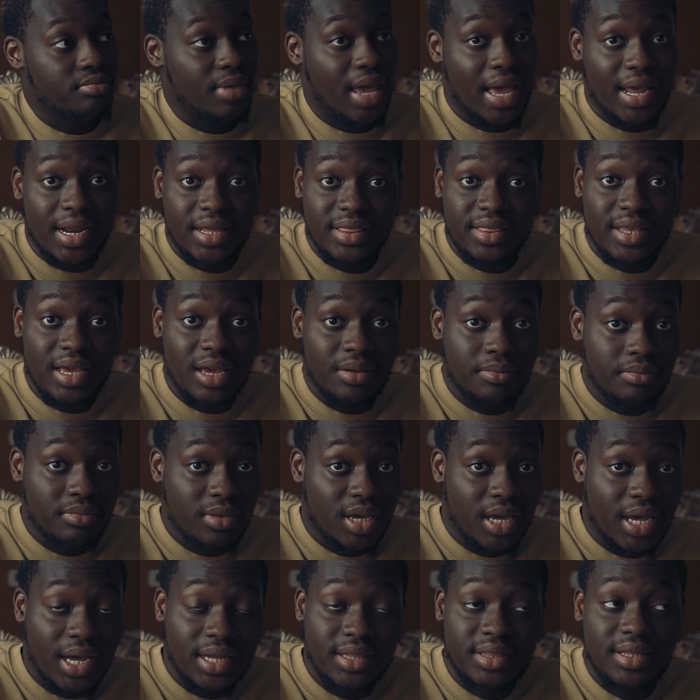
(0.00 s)
edit them,
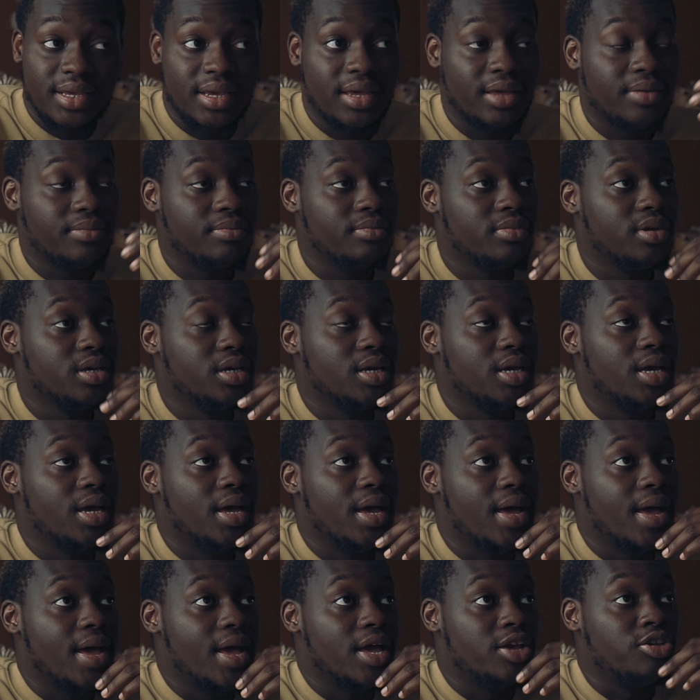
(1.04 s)
cut them.
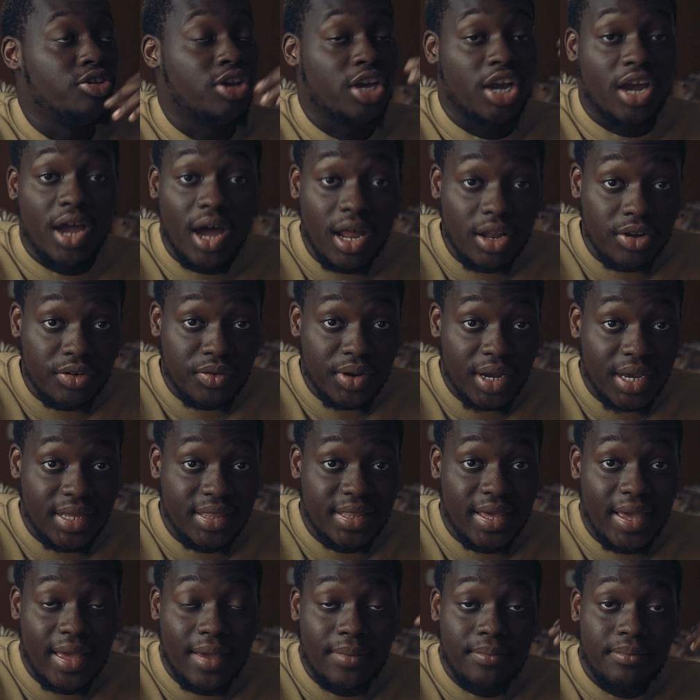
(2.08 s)
You can color grade
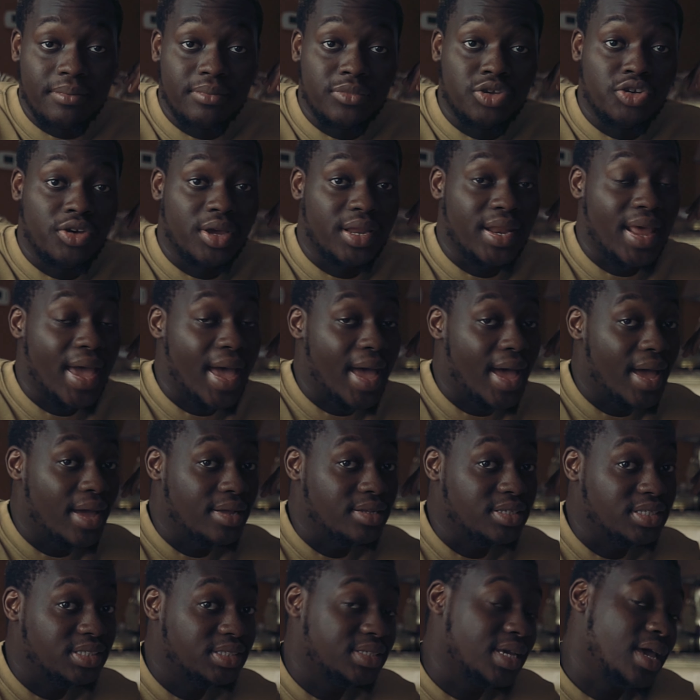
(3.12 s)
them. You can
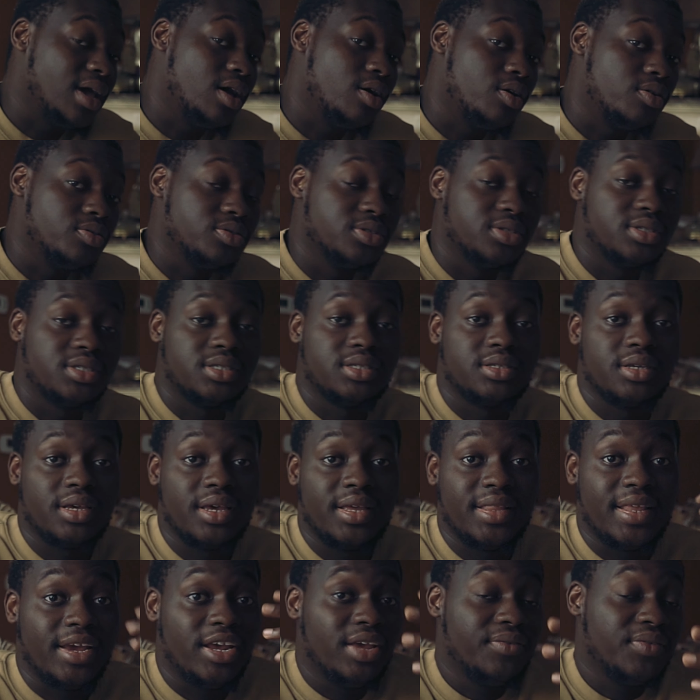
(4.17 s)
add sounds.
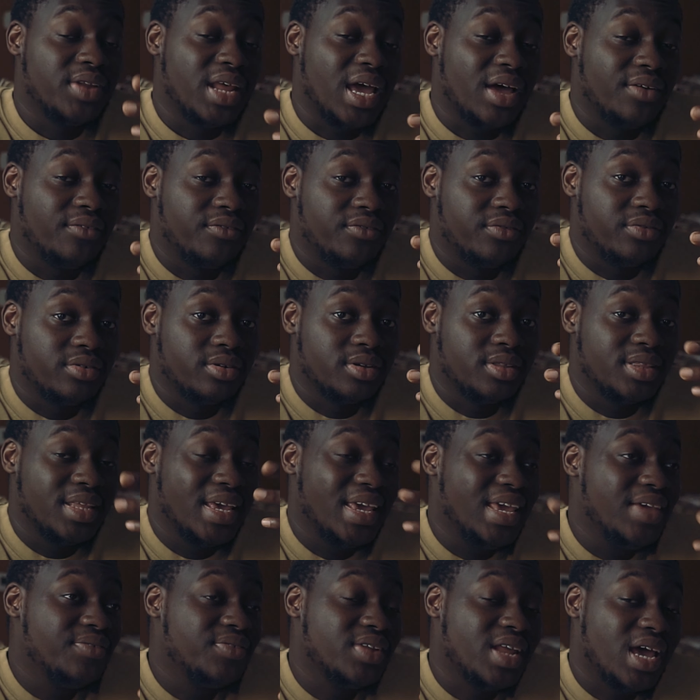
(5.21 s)
They even
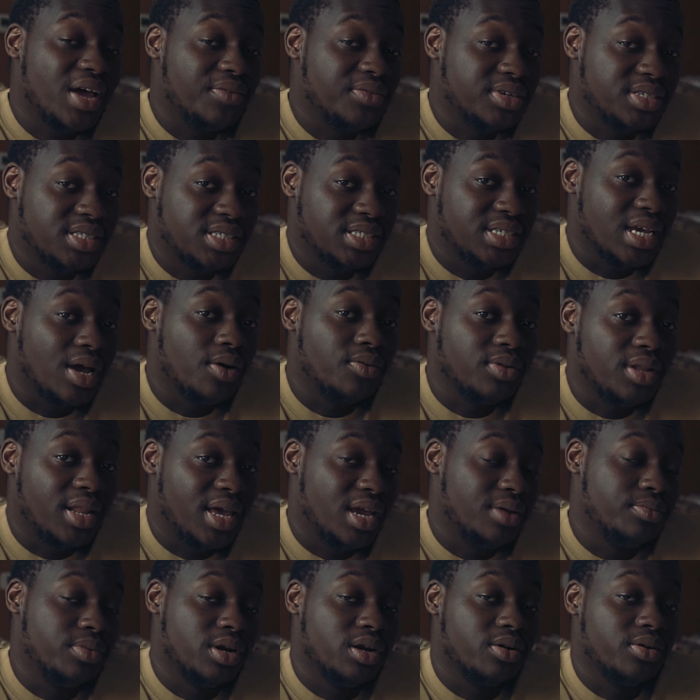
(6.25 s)
have a sound
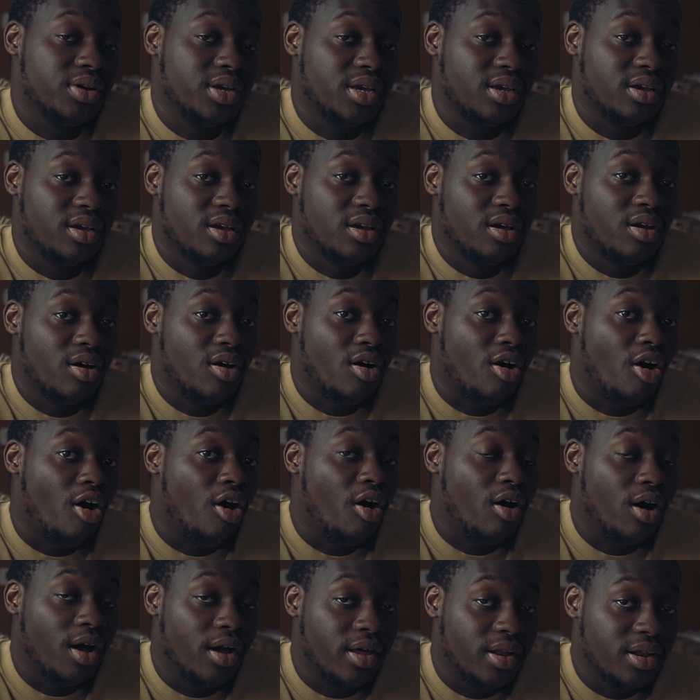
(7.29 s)
library
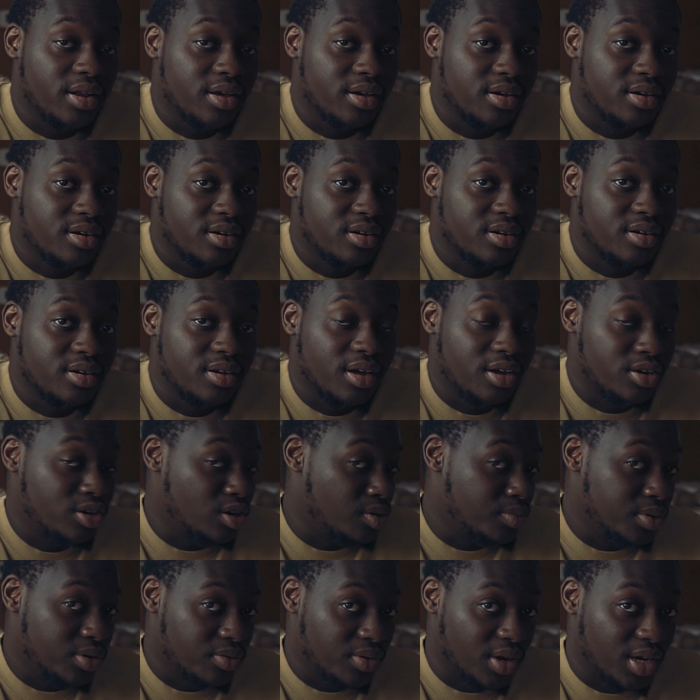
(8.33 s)
on
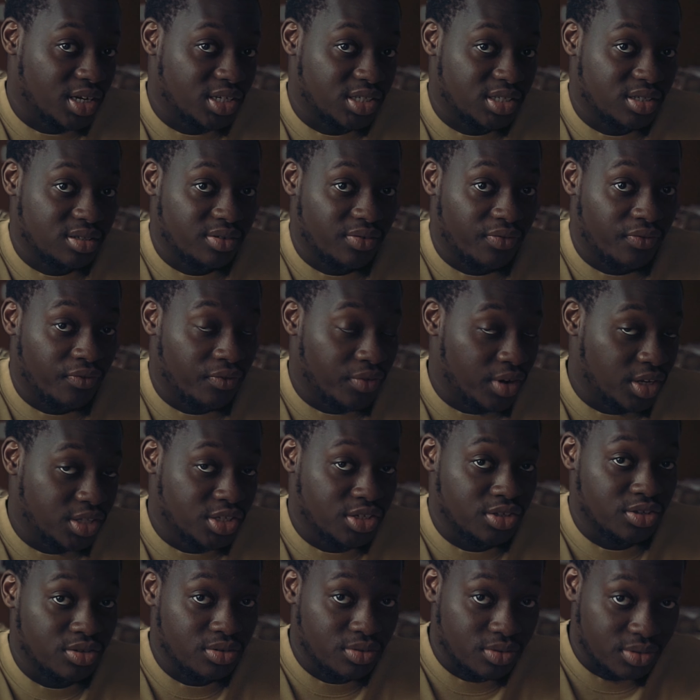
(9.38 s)
Adobe Rush, free
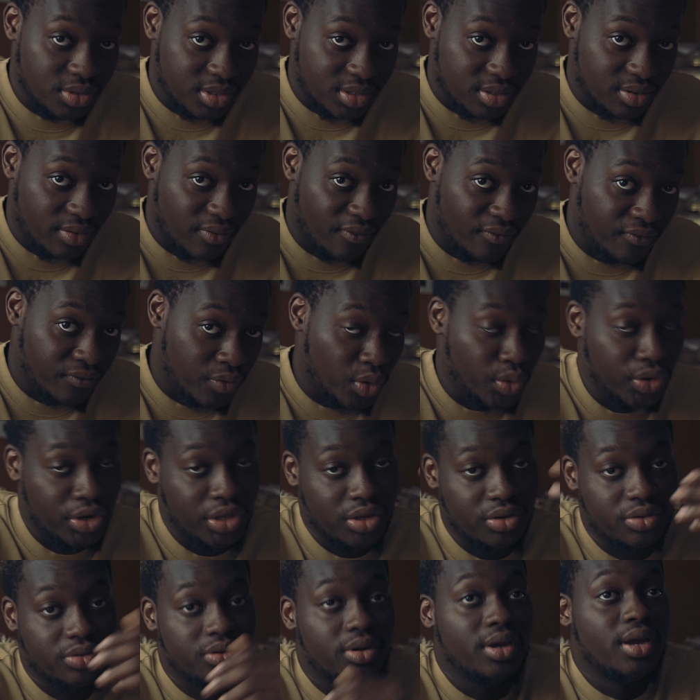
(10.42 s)
to use for
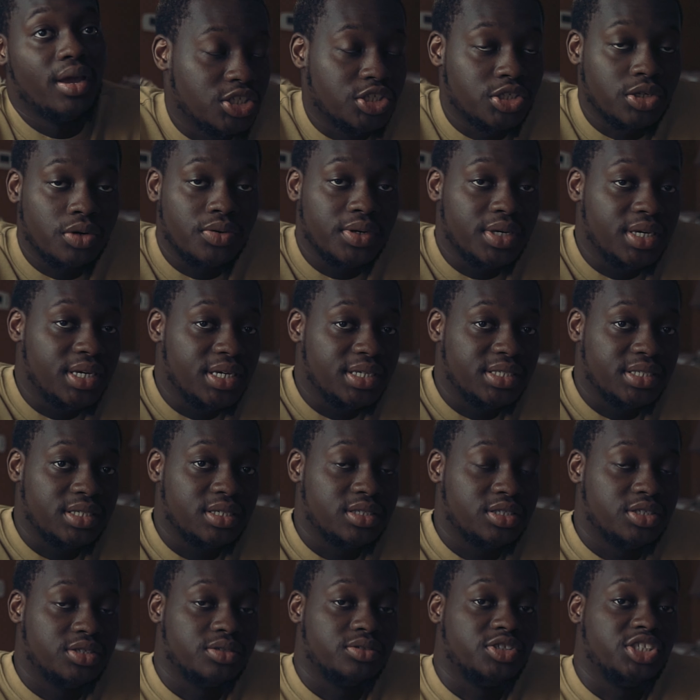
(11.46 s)
you. It's so
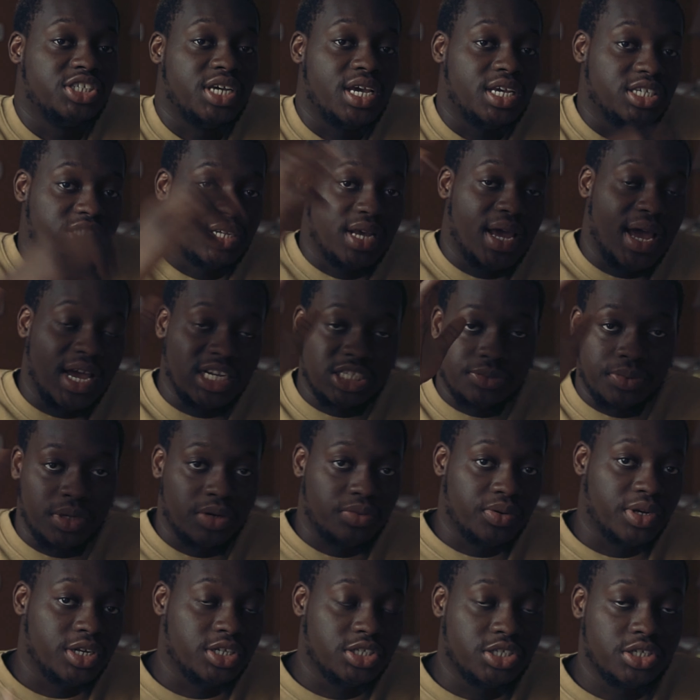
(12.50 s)
easy to change the
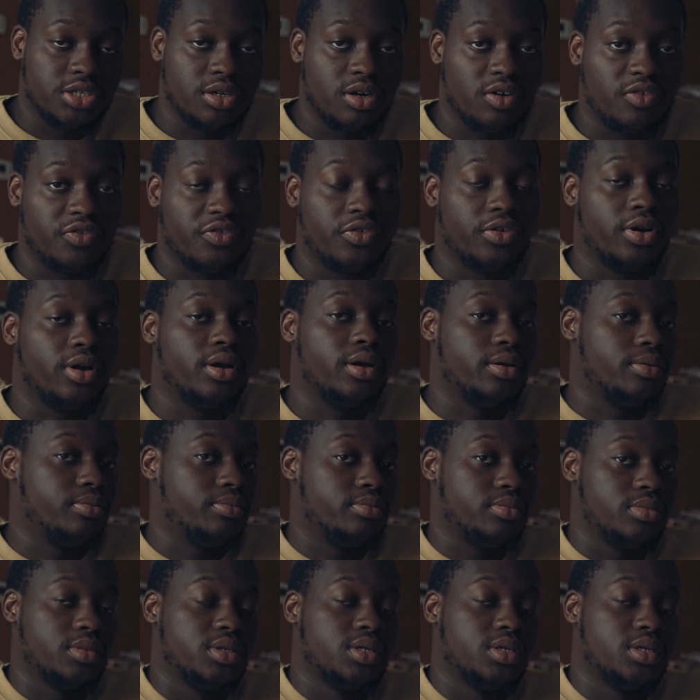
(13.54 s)
aspect ratio from